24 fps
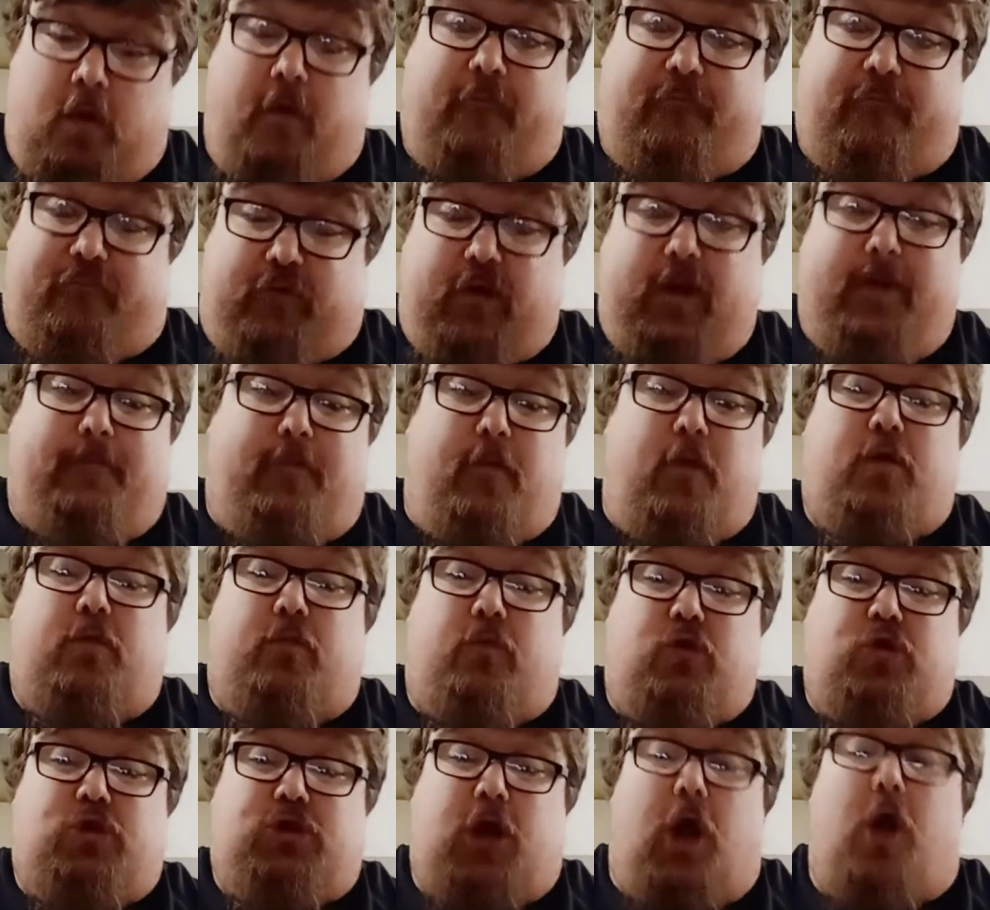Three books I'm
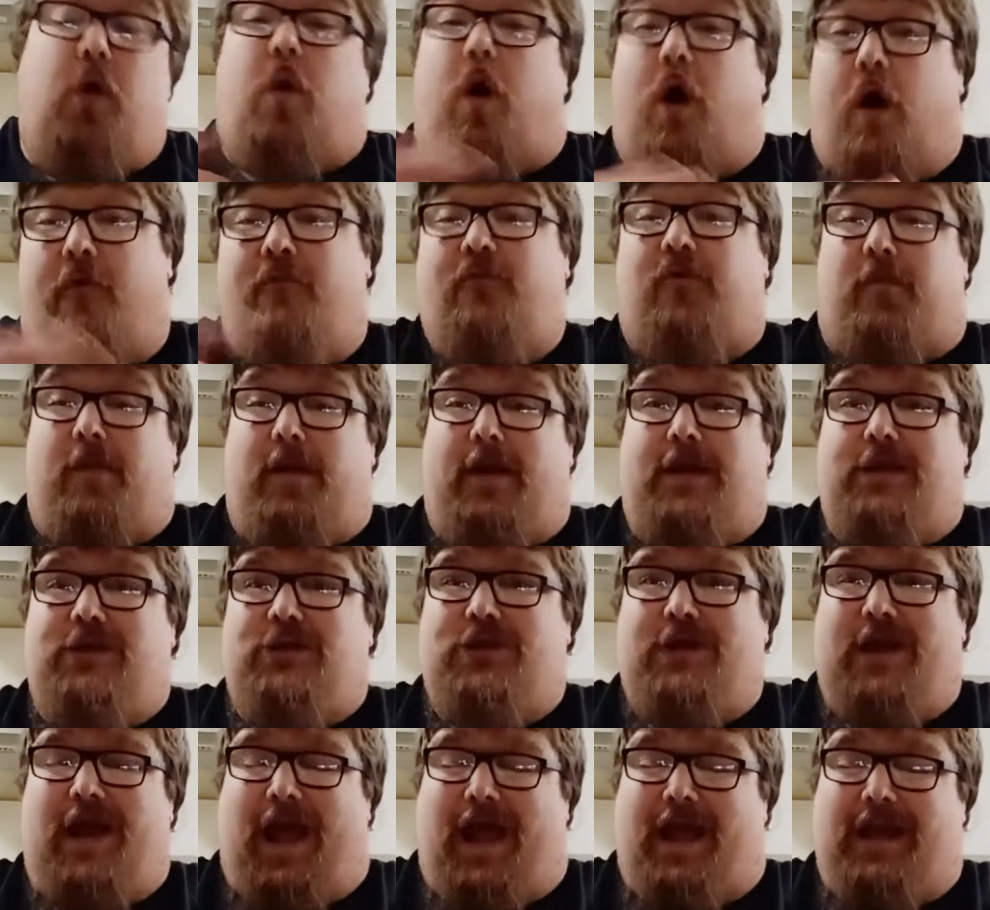going to show are from
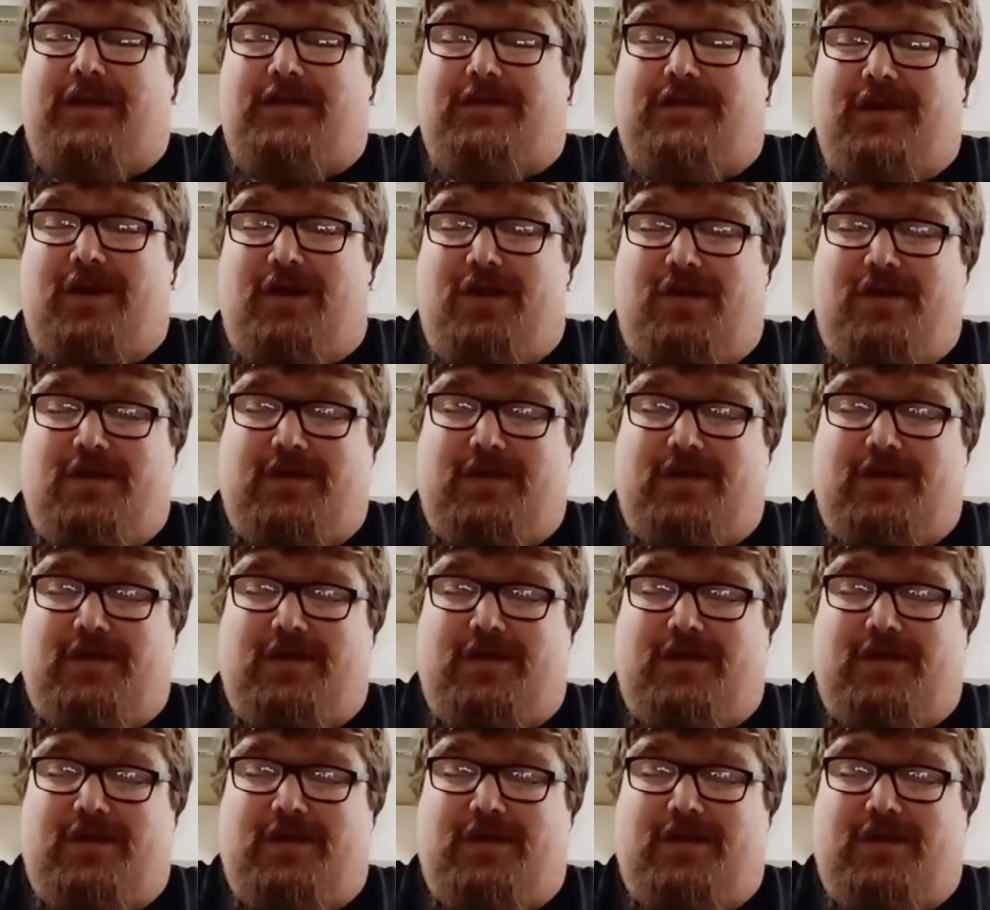EGX.